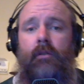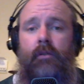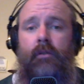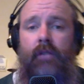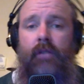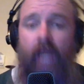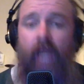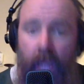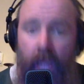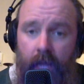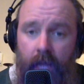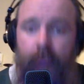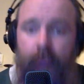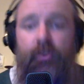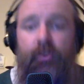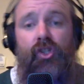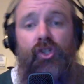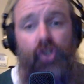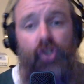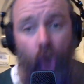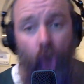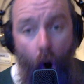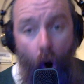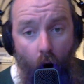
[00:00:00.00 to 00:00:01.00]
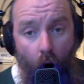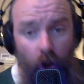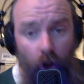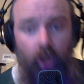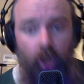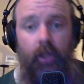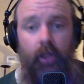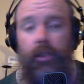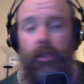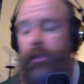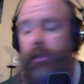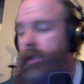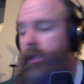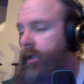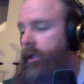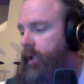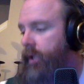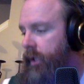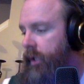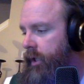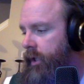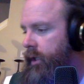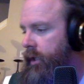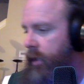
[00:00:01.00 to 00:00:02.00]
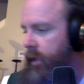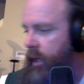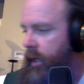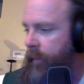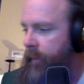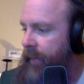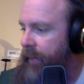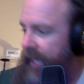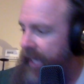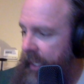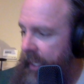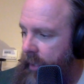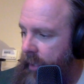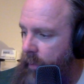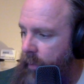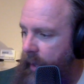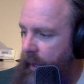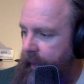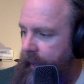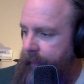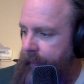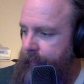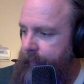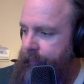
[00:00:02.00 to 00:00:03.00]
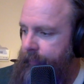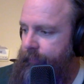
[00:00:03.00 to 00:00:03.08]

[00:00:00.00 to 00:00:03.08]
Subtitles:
Team Stark! But anyway,